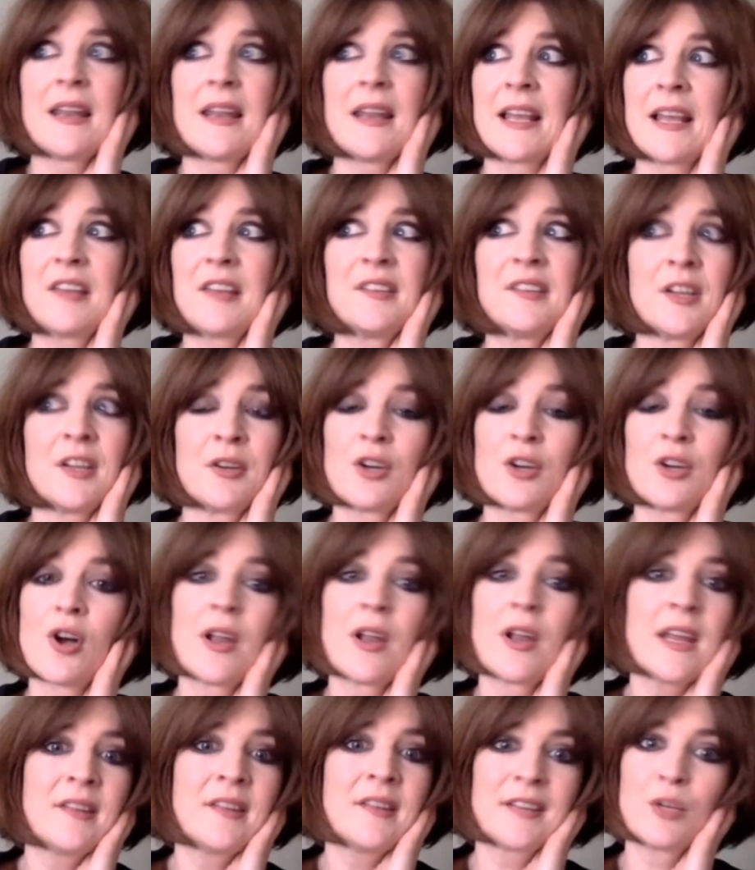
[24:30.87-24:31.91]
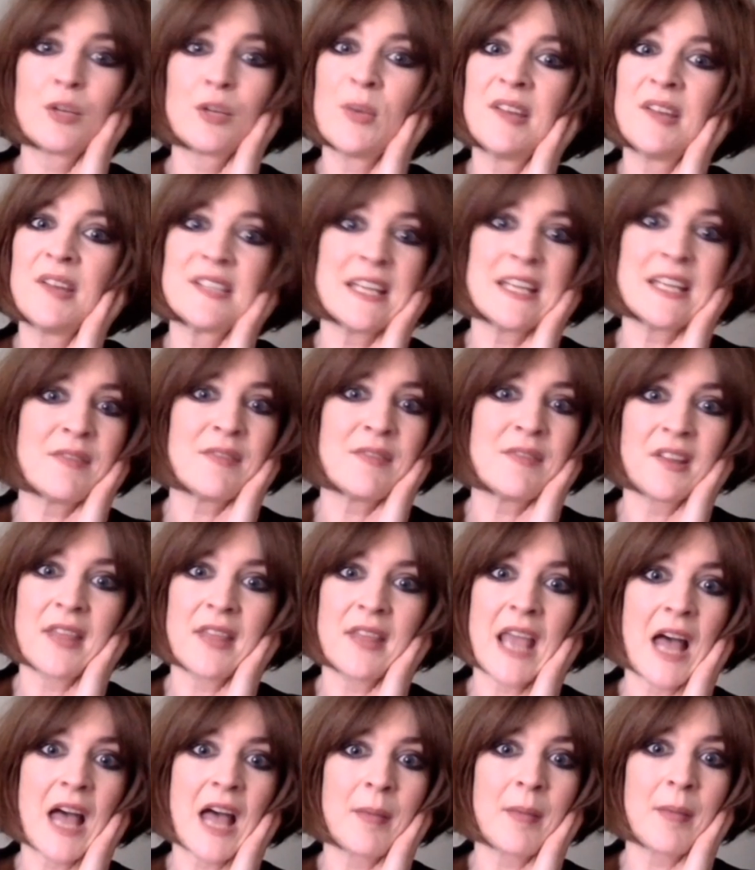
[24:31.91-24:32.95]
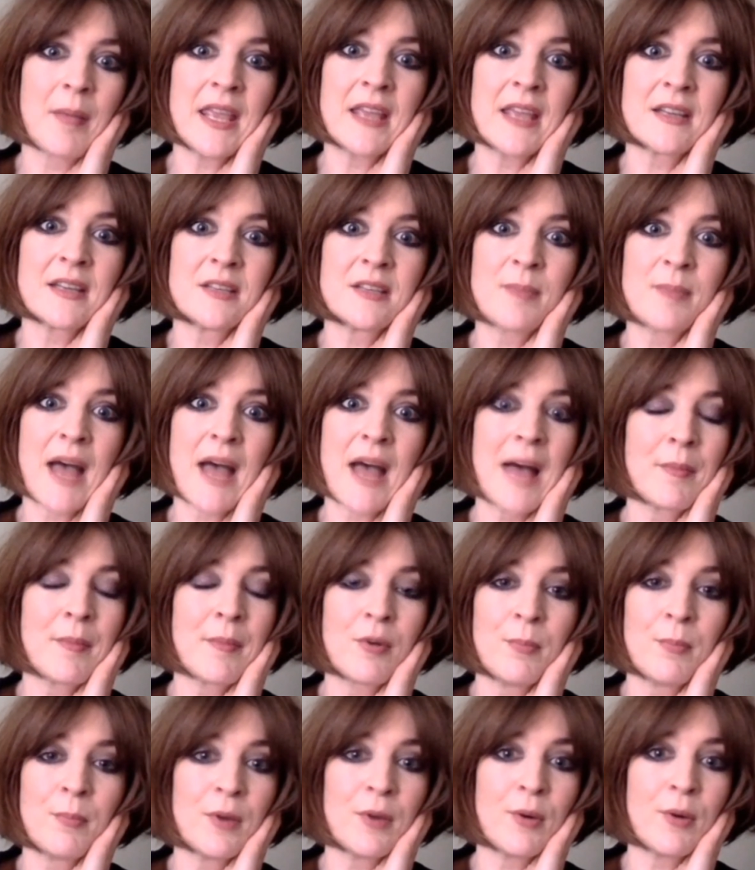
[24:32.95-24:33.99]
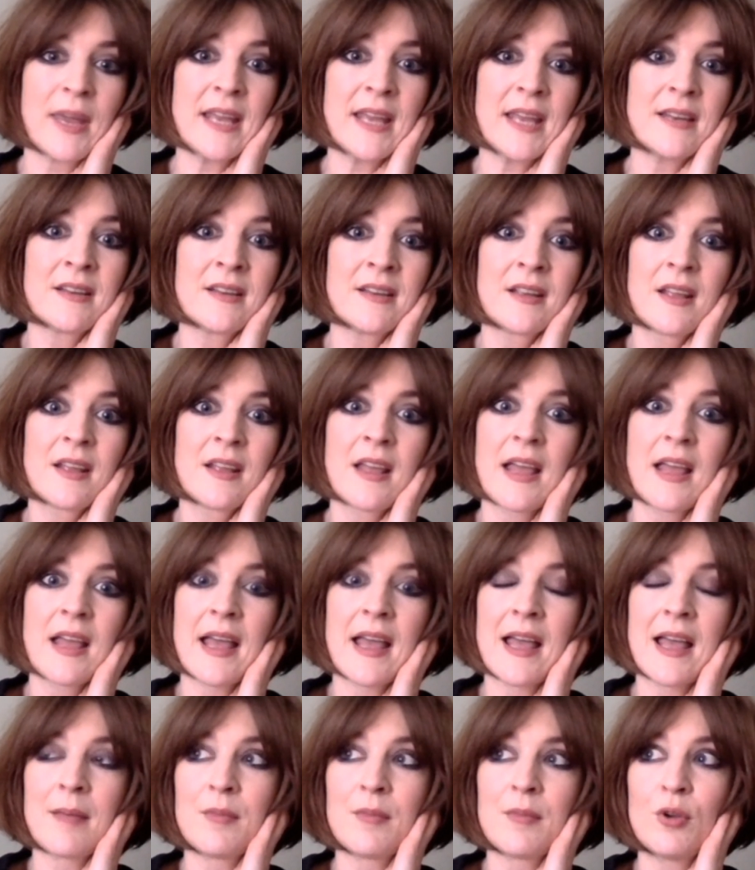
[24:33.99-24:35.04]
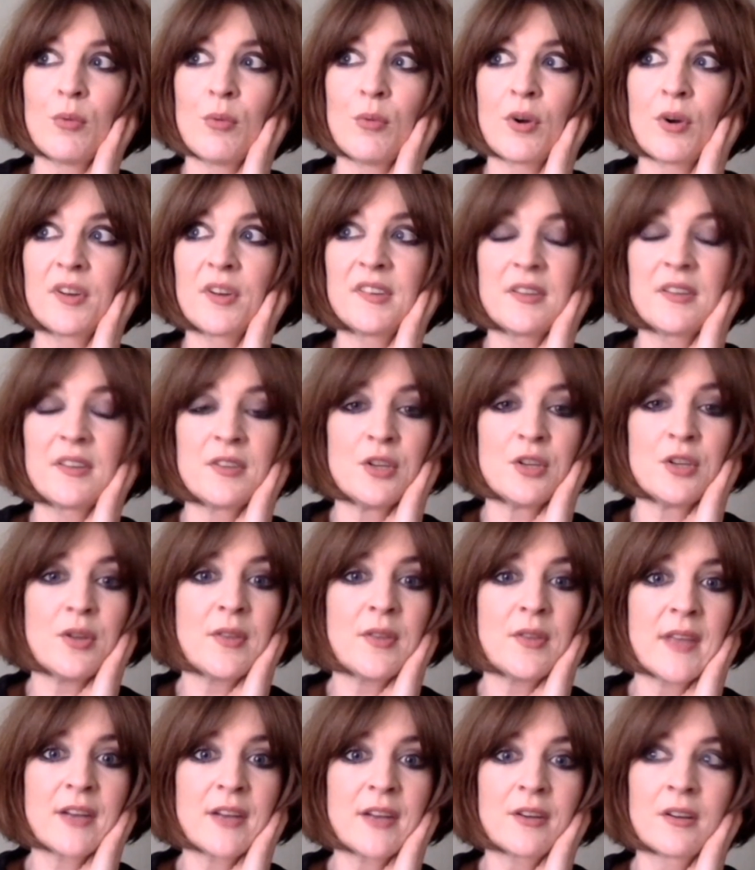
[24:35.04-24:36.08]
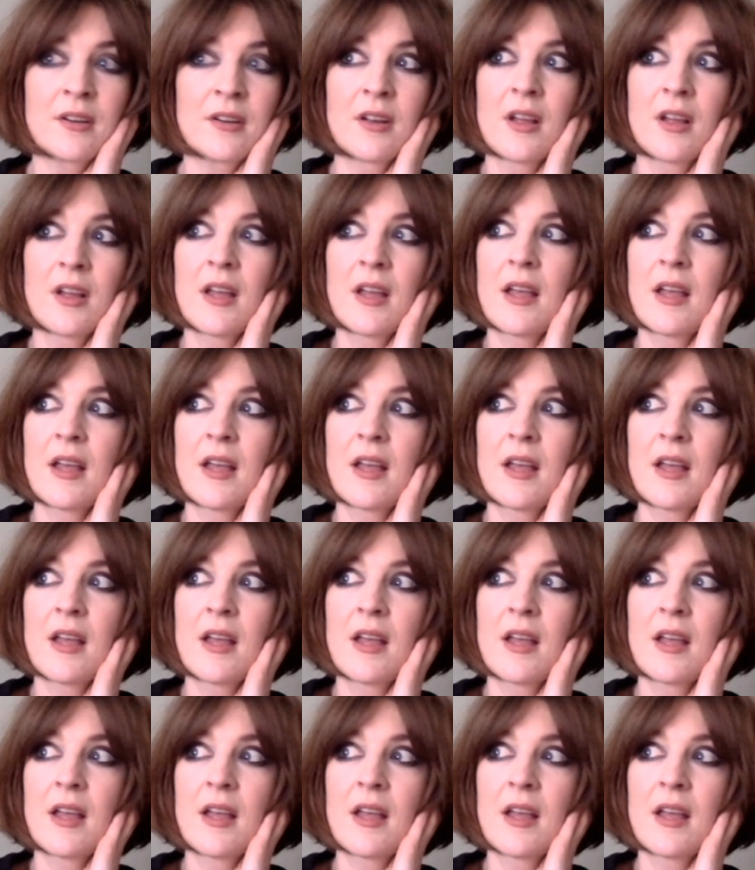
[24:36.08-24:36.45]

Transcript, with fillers: Like Southern colleagues, like Louise Stevens at the Abbey, and Pam McQueen, who works at New Theatre.